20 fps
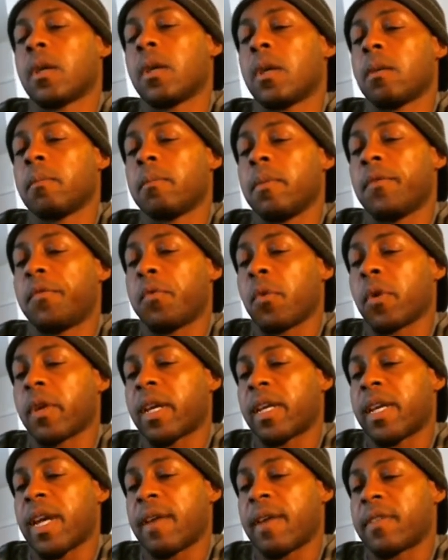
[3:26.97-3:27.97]
before
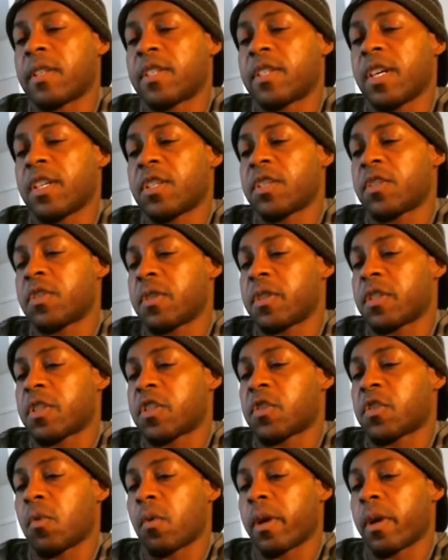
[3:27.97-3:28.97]
they gave attention to the
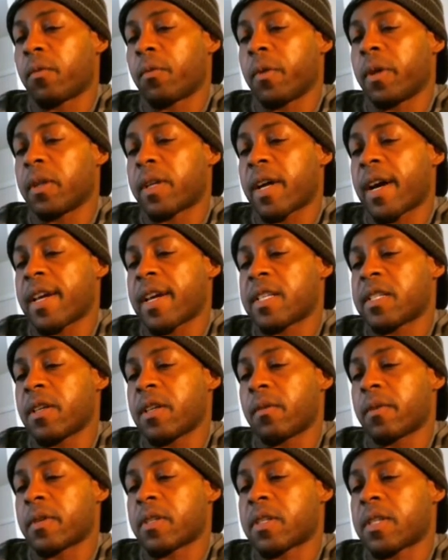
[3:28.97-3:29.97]
store and realized
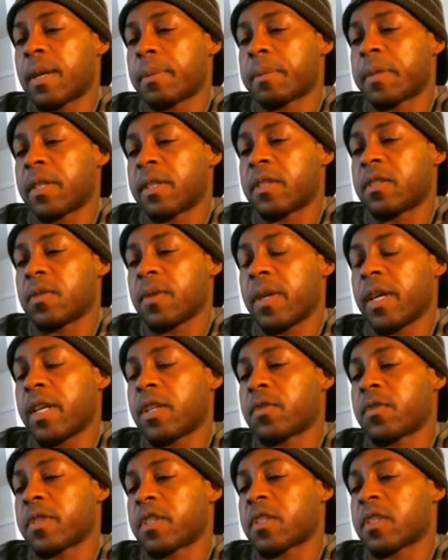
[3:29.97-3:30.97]
there was something of
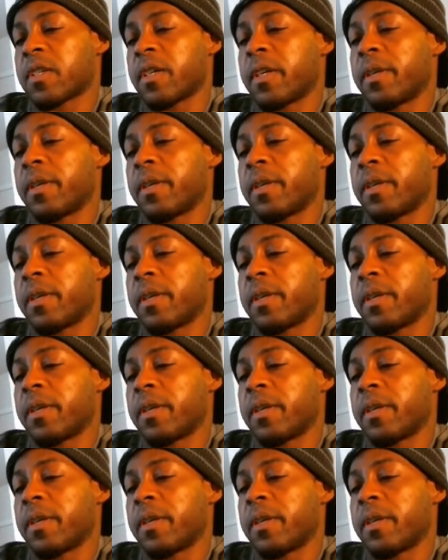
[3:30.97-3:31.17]
interest to